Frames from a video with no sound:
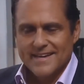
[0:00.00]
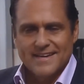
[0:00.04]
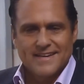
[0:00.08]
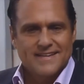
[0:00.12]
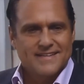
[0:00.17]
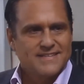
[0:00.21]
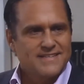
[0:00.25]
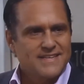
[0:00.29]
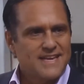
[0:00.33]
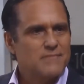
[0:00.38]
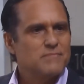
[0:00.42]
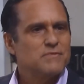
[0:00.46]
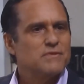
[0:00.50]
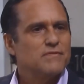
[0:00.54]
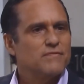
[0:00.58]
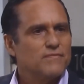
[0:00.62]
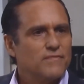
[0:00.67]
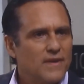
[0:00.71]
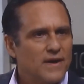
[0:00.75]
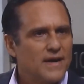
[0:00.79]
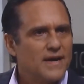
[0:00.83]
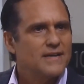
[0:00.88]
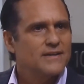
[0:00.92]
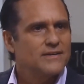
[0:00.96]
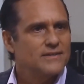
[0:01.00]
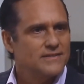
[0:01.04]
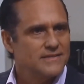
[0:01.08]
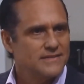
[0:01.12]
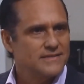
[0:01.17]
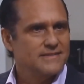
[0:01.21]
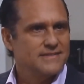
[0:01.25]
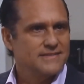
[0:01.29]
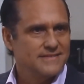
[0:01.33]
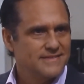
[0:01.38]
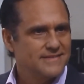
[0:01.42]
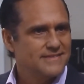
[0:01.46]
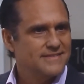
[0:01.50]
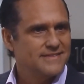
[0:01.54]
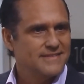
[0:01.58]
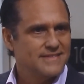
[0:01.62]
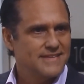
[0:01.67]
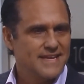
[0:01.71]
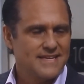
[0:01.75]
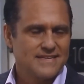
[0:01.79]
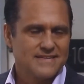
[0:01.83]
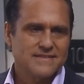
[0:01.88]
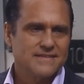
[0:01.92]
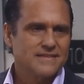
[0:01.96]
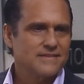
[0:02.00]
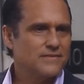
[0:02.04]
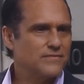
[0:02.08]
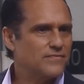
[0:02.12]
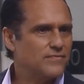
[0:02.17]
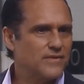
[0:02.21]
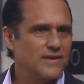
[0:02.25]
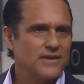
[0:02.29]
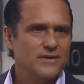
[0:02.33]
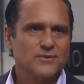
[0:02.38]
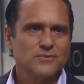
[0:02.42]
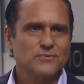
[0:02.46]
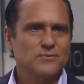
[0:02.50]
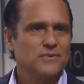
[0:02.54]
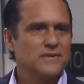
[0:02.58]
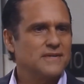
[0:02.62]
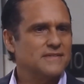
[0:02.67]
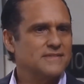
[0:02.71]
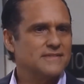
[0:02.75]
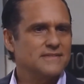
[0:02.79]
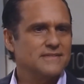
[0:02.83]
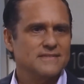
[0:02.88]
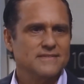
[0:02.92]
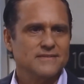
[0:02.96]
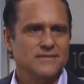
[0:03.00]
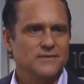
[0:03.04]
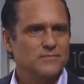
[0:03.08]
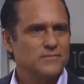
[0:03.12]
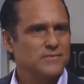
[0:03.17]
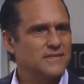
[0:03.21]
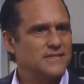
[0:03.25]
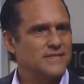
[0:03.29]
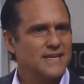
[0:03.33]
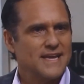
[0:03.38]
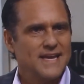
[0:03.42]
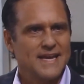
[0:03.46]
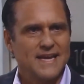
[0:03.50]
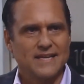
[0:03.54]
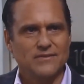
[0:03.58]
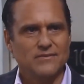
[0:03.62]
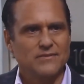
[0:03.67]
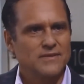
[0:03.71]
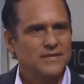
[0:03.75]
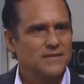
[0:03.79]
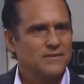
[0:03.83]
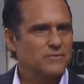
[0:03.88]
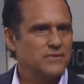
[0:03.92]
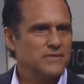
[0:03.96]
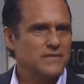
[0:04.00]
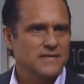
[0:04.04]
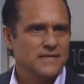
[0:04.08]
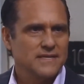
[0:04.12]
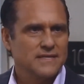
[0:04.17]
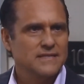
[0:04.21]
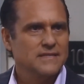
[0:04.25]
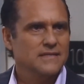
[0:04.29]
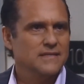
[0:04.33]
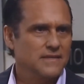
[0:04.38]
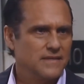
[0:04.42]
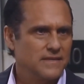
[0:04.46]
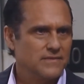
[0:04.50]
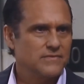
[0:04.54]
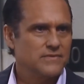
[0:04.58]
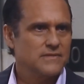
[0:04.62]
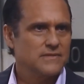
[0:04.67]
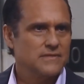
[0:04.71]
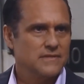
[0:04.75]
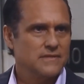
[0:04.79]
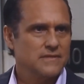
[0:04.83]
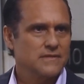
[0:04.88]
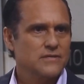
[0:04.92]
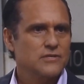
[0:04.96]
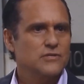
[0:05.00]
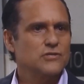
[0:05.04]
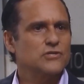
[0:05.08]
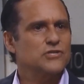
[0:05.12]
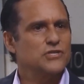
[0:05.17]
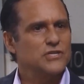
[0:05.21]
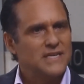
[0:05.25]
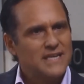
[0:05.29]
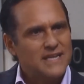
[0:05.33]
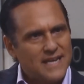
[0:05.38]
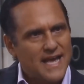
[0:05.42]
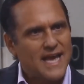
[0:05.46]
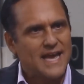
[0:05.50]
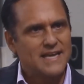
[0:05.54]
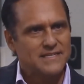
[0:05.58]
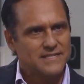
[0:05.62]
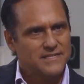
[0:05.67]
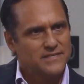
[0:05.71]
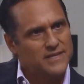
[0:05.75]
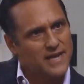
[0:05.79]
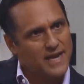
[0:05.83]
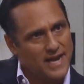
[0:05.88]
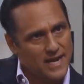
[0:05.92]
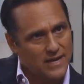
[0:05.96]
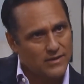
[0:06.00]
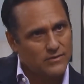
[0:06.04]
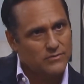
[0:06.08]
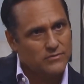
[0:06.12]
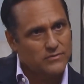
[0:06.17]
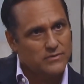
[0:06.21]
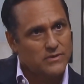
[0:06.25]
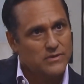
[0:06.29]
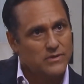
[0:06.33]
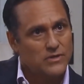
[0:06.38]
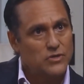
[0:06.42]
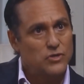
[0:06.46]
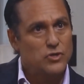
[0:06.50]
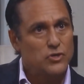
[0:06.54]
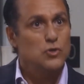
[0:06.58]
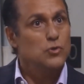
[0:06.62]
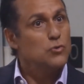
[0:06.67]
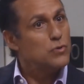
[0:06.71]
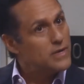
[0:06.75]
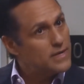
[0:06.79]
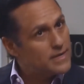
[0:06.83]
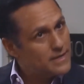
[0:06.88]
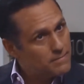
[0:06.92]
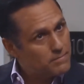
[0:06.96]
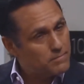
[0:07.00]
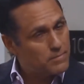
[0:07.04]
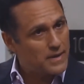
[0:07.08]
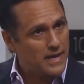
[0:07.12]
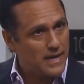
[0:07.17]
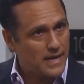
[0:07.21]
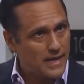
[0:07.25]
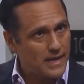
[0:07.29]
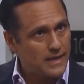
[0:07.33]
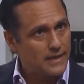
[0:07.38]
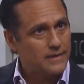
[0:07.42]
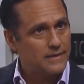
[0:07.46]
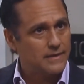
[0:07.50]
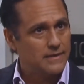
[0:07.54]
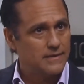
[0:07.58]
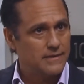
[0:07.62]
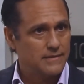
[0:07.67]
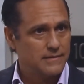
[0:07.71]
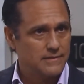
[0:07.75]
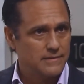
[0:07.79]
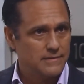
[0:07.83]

Sam's a fighter. Last thing a fighter wants is someone to handle them with kid gloves. She lashed out. You hit back.